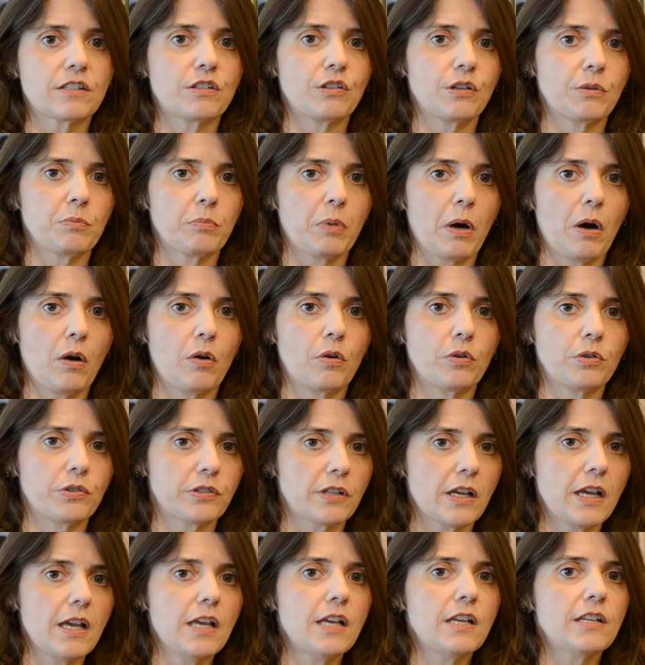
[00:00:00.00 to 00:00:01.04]
to impose
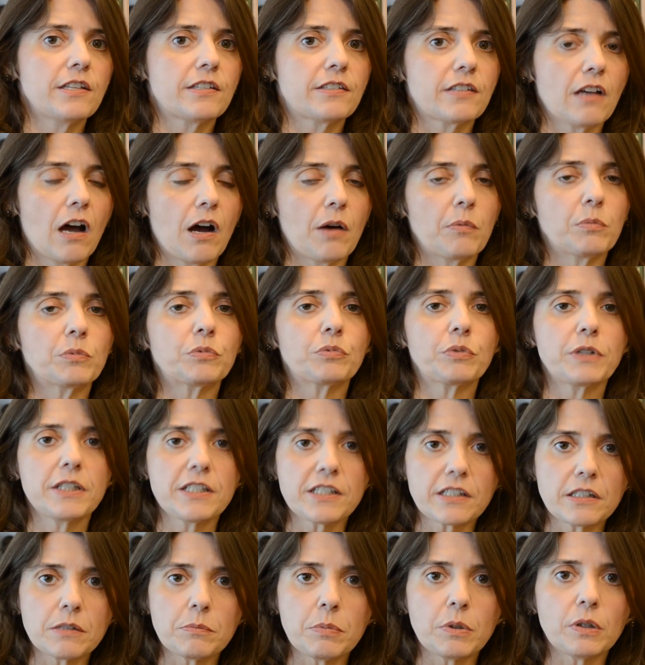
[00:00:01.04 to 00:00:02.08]
some
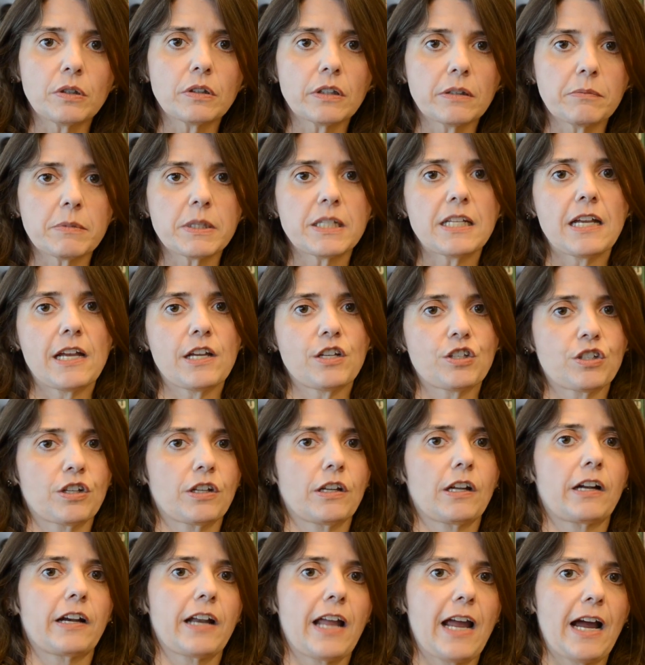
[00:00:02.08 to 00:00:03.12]
reasonable limitation
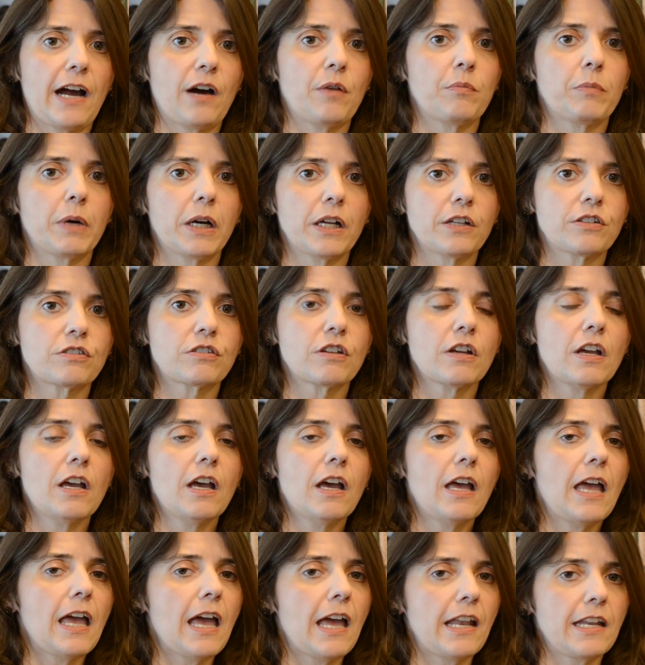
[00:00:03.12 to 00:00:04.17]
on how much
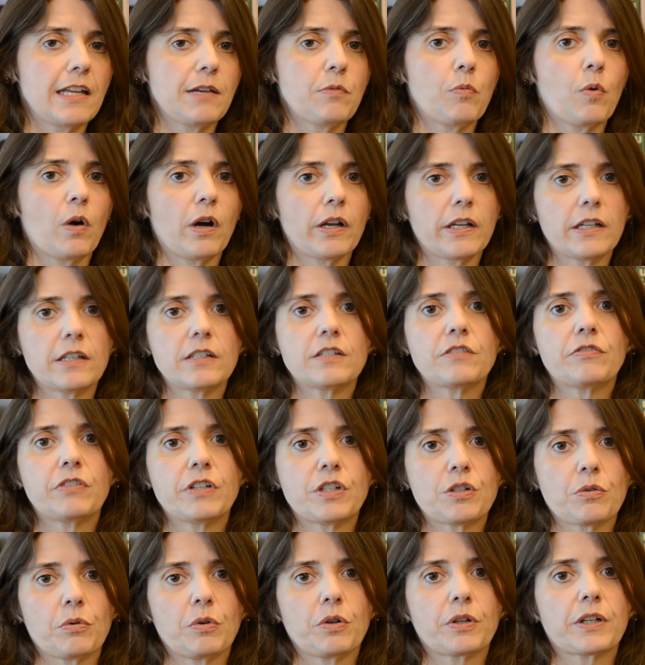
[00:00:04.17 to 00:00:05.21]
any one
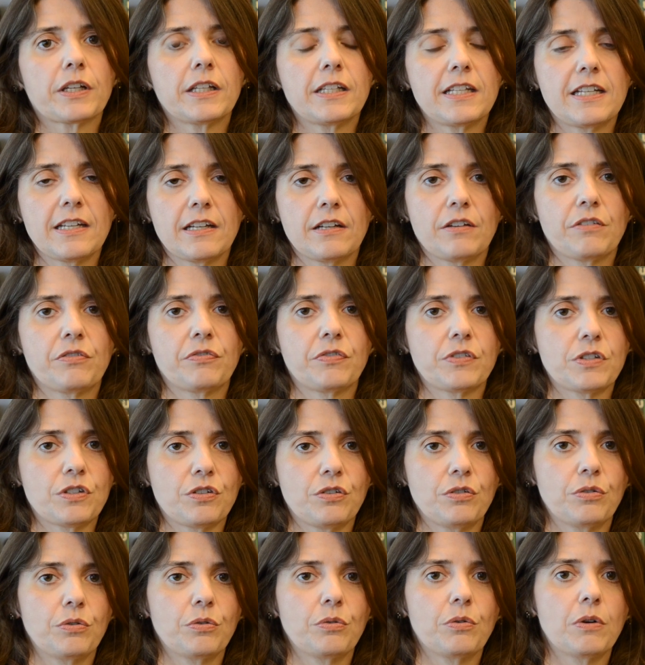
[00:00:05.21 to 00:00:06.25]
individual can give
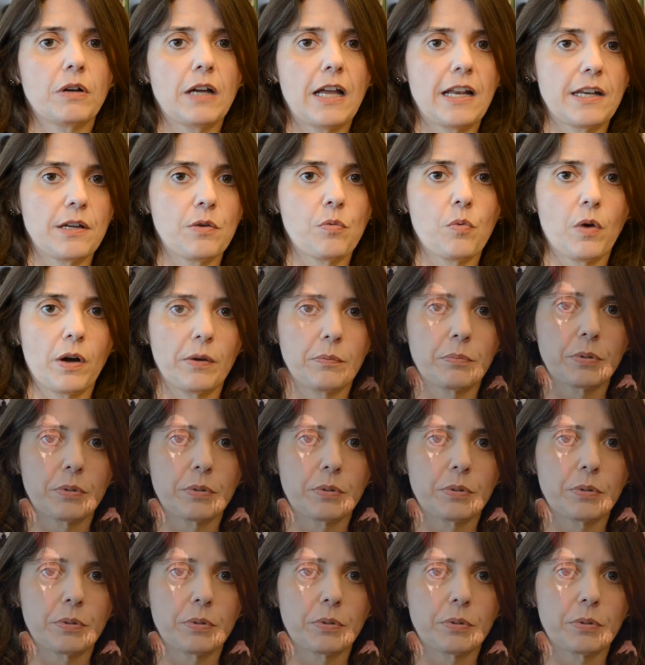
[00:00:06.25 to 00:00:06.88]
to any one